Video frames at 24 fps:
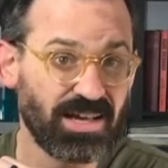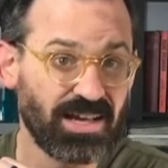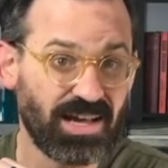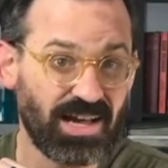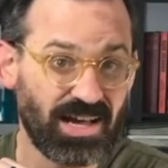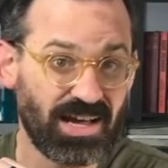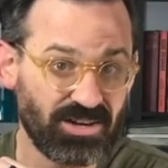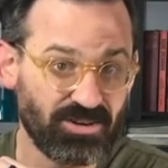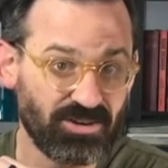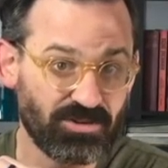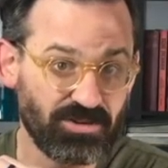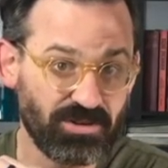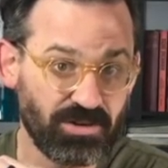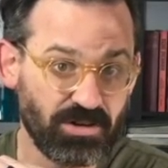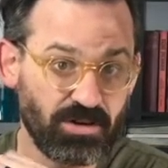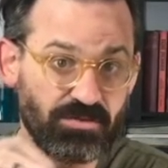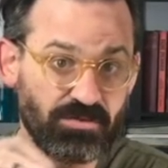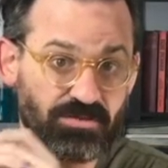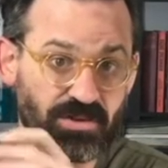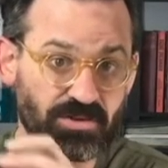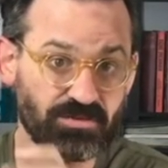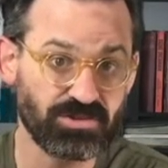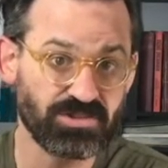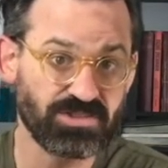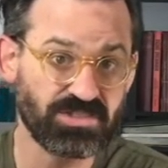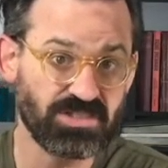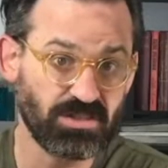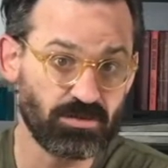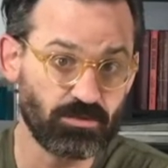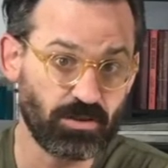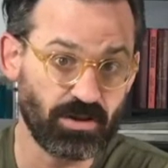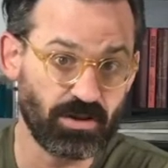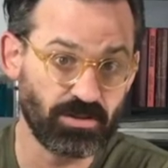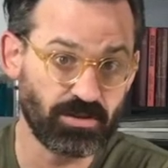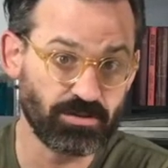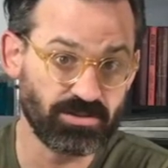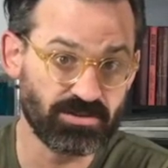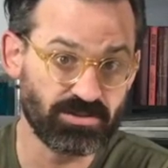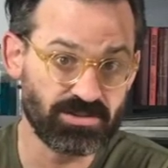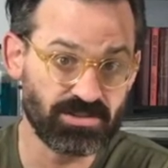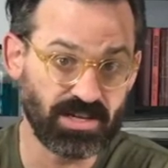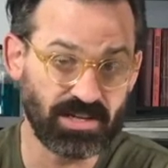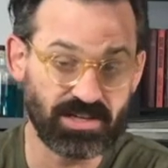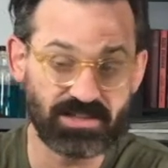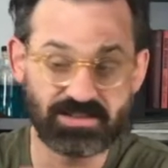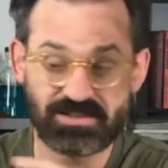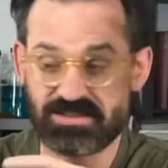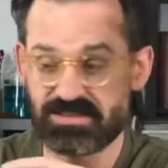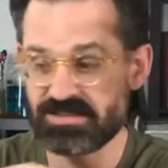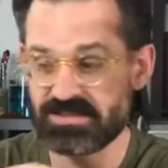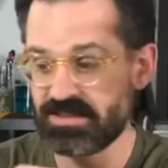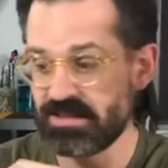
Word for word: I don't know. I've never seen one of those sets.